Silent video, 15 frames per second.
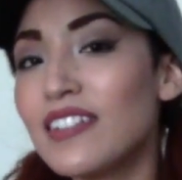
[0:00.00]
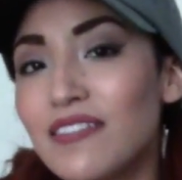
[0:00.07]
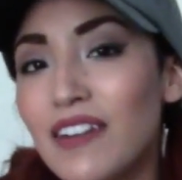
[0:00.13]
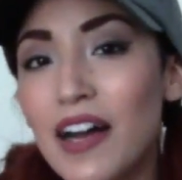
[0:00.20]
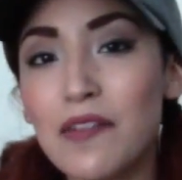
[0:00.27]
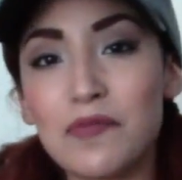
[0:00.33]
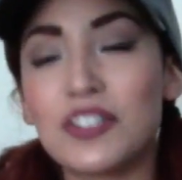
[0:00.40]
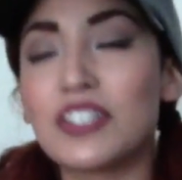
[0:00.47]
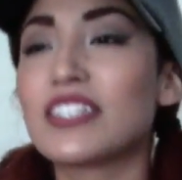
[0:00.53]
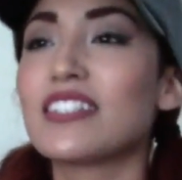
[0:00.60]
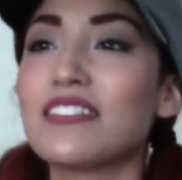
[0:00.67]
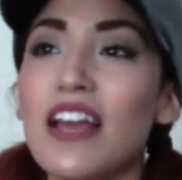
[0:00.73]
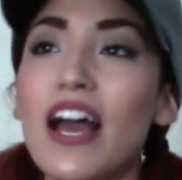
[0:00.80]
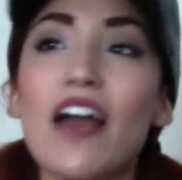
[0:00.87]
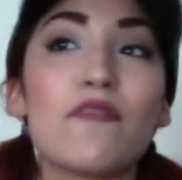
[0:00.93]

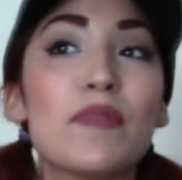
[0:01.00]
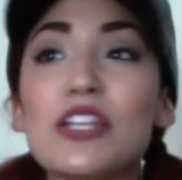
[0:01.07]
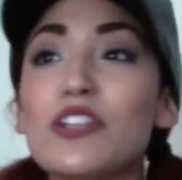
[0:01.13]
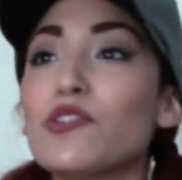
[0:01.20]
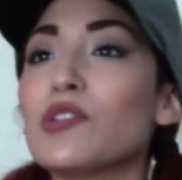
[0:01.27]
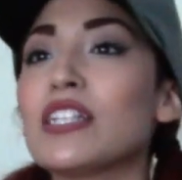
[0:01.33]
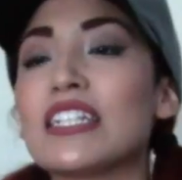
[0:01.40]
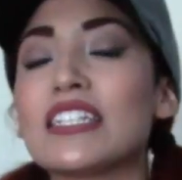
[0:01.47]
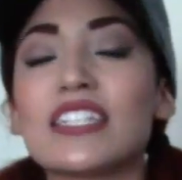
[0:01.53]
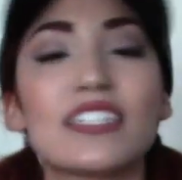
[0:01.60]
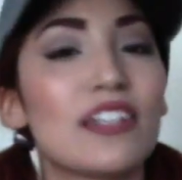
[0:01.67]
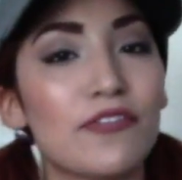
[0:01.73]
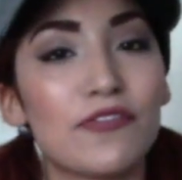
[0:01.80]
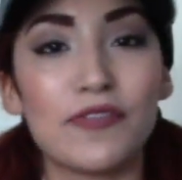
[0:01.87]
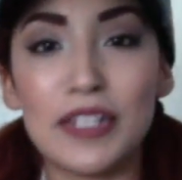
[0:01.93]
I've been doing this since
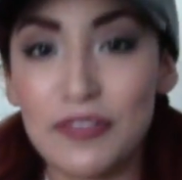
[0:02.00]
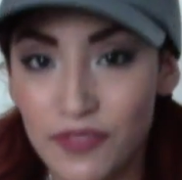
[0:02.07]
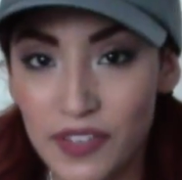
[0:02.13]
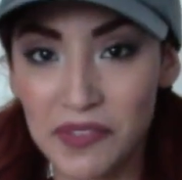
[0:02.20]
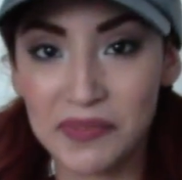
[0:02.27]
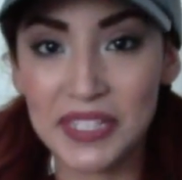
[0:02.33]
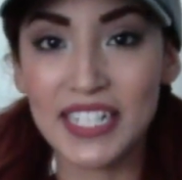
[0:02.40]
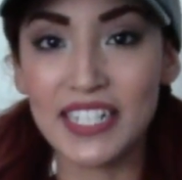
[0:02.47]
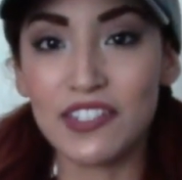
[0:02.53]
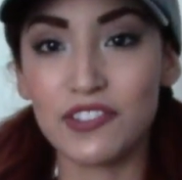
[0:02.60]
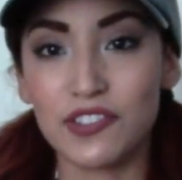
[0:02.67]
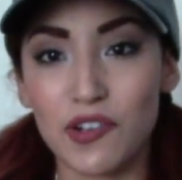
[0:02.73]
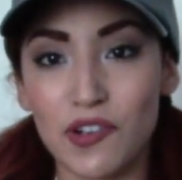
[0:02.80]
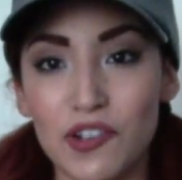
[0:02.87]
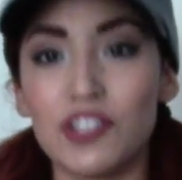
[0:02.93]
I've been 15
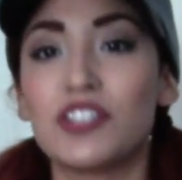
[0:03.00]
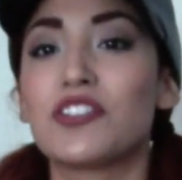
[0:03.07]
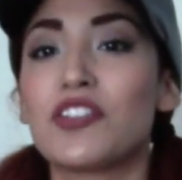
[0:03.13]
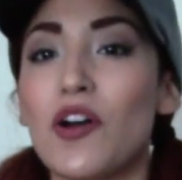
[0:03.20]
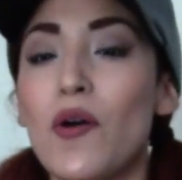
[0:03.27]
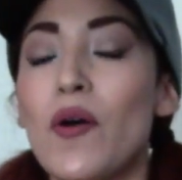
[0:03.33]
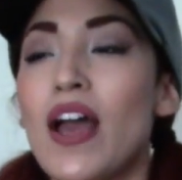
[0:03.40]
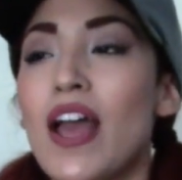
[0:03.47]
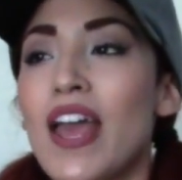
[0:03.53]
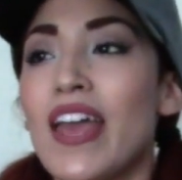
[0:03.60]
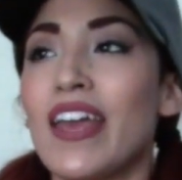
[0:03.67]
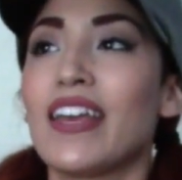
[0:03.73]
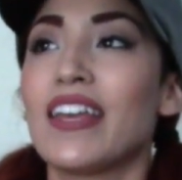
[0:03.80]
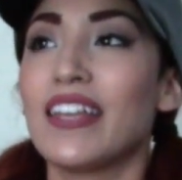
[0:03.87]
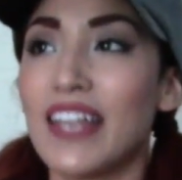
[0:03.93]
years old, so
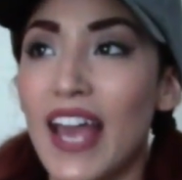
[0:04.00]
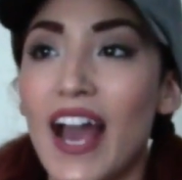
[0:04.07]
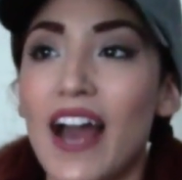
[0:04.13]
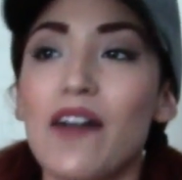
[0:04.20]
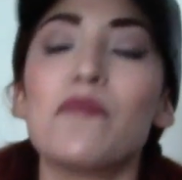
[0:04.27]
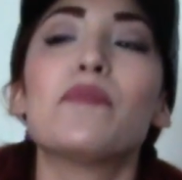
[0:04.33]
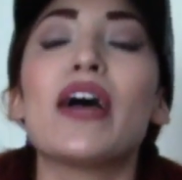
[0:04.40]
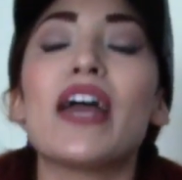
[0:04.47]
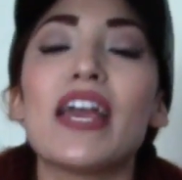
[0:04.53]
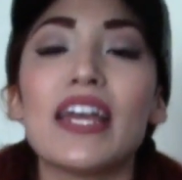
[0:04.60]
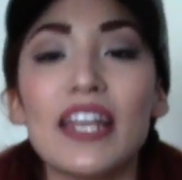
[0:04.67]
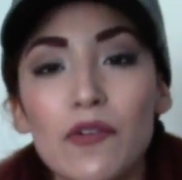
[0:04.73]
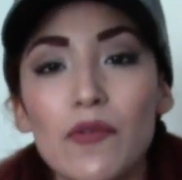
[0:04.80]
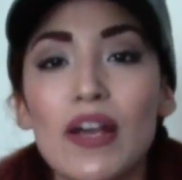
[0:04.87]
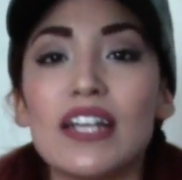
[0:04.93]
yeah. But
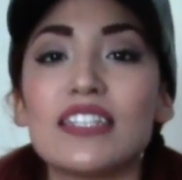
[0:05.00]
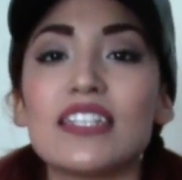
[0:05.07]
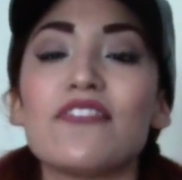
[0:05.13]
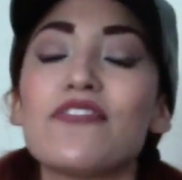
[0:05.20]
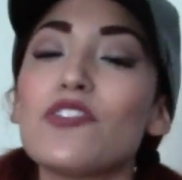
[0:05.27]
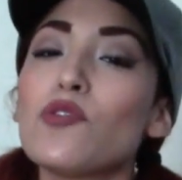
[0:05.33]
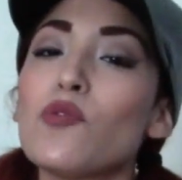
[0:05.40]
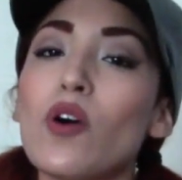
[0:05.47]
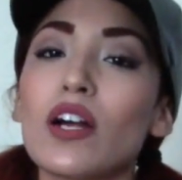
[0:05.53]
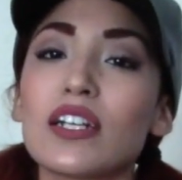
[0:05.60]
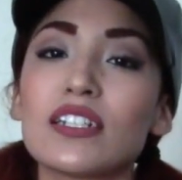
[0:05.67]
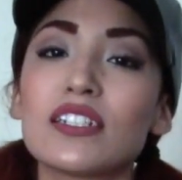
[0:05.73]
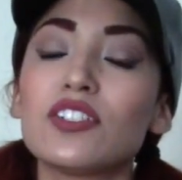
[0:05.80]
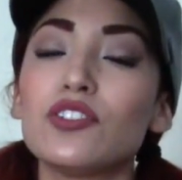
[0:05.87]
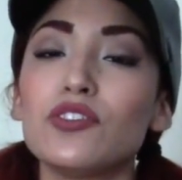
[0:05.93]
anyways, if you
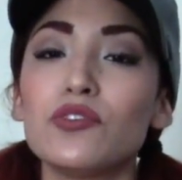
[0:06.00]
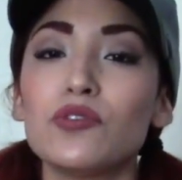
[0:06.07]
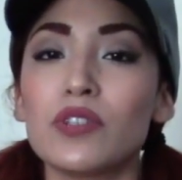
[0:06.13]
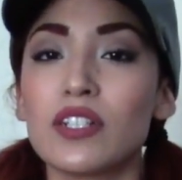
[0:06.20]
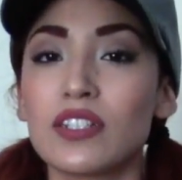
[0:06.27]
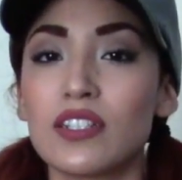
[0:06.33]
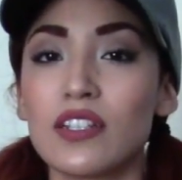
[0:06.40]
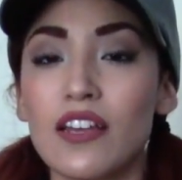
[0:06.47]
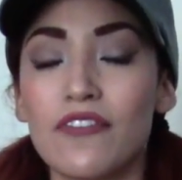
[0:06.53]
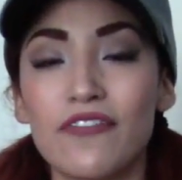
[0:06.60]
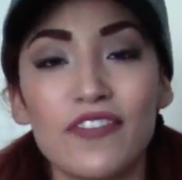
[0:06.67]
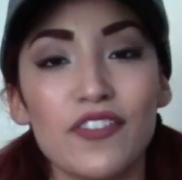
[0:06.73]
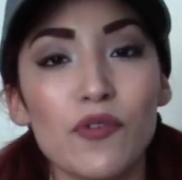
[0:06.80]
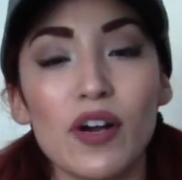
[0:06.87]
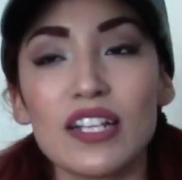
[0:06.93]
want
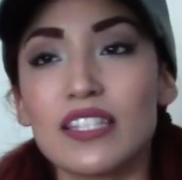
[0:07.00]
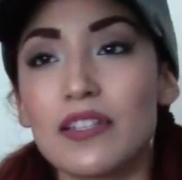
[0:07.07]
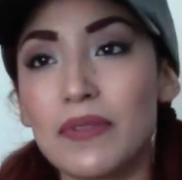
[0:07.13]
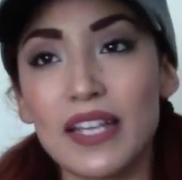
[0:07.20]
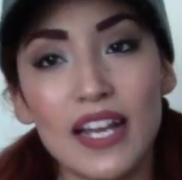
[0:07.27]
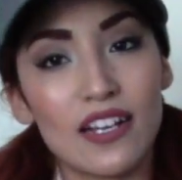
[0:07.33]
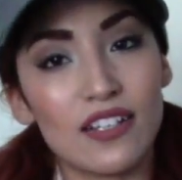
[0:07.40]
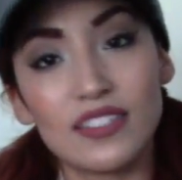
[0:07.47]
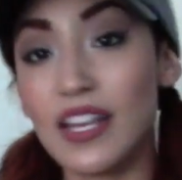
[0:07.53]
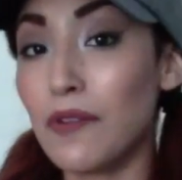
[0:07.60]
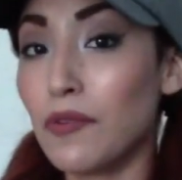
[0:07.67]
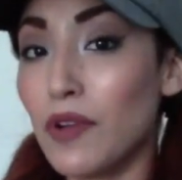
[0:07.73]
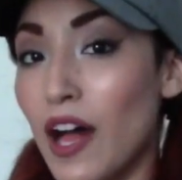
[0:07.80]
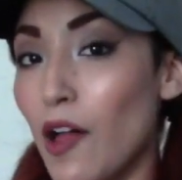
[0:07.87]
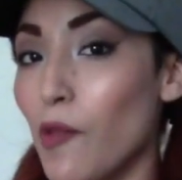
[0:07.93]
something else that
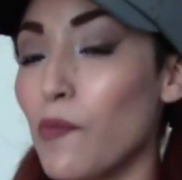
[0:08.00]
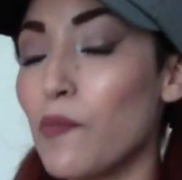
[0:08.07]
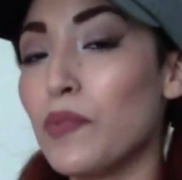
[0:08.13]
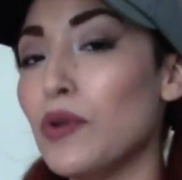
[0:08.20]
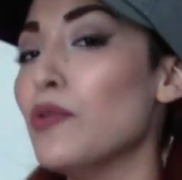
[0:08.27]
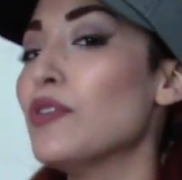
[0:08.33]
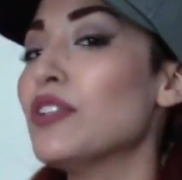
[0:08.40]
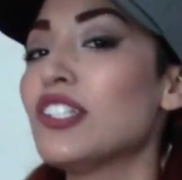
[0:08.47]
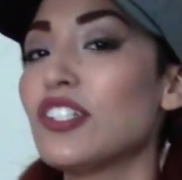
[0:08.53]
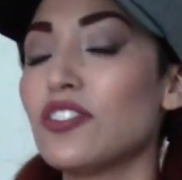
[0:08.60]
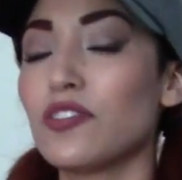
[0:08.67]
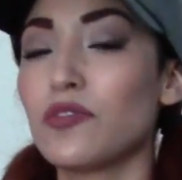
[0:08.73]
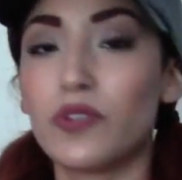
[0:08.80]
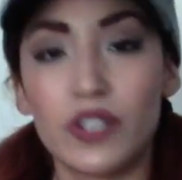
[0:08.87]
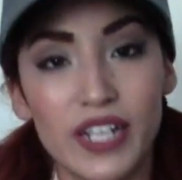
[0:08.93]
will help boost
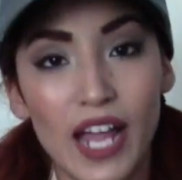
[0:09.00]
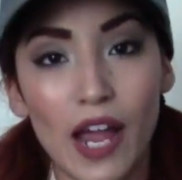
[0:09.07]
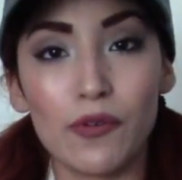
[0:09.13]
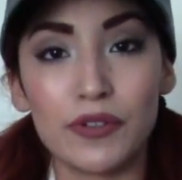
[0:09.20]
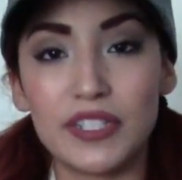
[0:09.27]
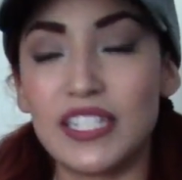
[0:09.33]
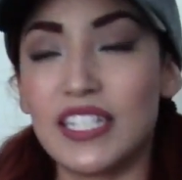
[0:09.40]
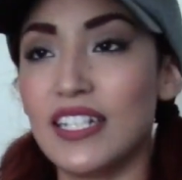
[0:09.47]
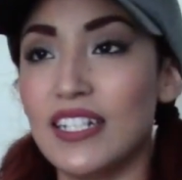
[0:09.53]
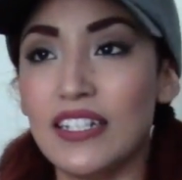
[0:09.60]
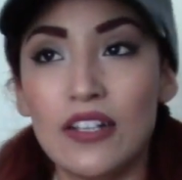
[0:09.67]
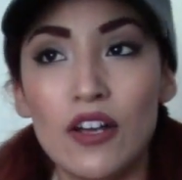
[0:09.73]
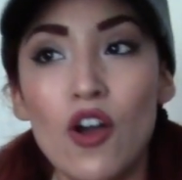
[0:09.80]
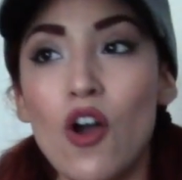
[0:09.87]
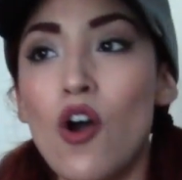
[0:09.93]
your workout
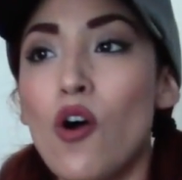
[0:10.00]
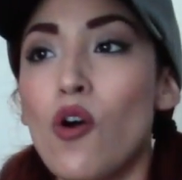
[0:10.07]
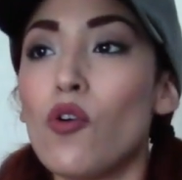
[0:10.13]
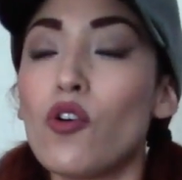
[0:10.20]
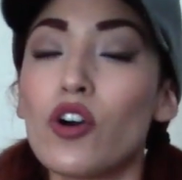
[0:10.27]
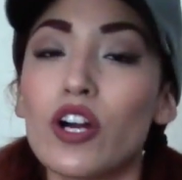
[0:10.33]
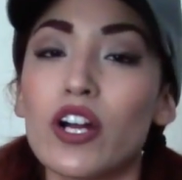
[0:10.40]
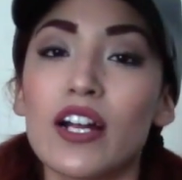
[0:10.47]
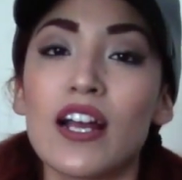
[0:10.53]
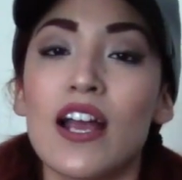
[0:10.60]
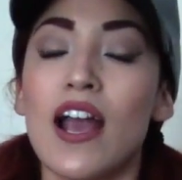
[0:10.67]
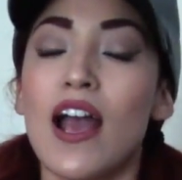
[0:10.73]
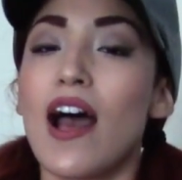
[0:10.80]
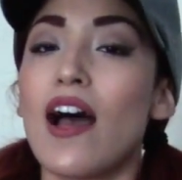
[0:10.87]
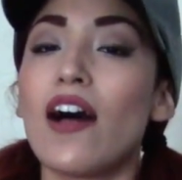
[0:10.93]
routine or
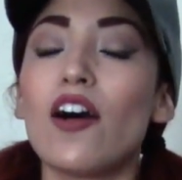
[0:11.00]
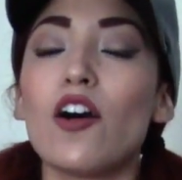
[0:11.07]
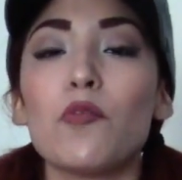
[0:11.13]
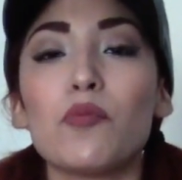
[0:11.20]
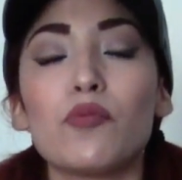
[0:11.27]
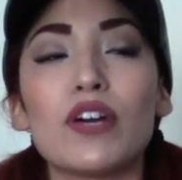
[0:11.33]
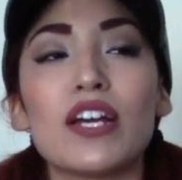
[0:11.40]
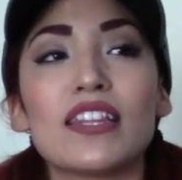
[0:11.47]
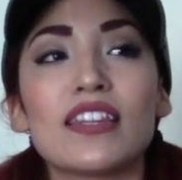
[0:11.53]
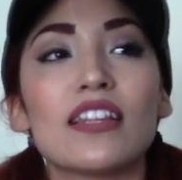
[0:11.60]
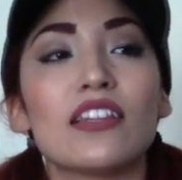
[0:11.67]
help with